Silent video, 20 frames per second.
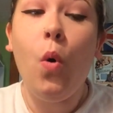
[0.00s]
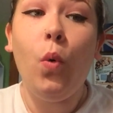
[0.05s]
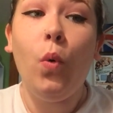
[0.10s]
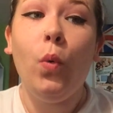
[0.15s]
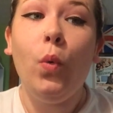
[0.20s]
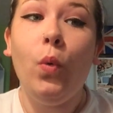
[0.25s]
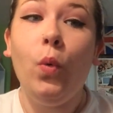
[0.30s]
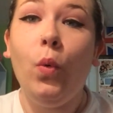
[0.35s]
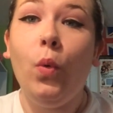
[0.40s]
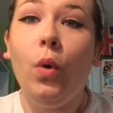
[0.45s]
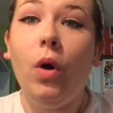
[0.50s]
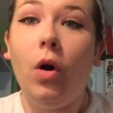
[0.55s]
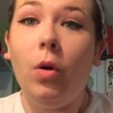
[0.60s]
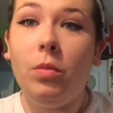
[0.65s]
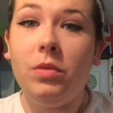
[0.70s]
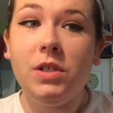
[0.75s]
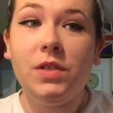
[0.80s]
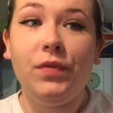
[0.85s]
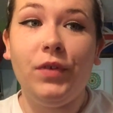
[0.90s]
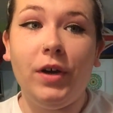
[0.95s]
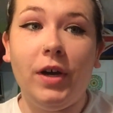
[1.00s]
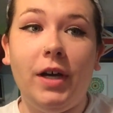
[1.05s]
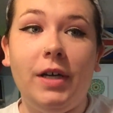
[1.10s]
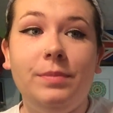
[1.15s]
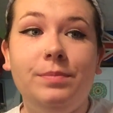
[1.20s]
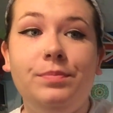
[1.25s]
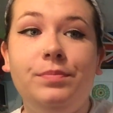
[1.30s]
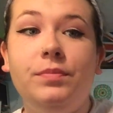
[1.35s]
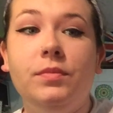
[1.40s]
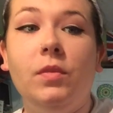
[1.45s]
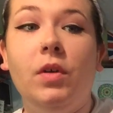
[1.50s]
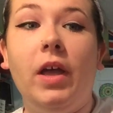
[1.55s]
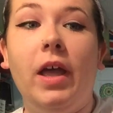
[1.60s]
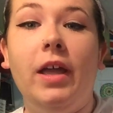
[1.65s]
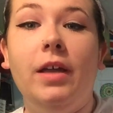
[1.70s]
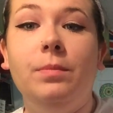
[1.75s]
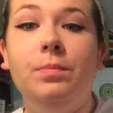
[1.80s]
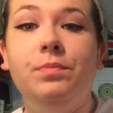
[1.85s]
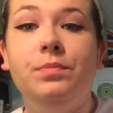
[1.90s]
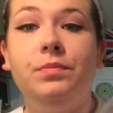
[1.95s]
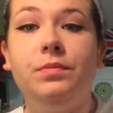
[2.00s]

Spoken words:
Ooh, almost forgot. Okay.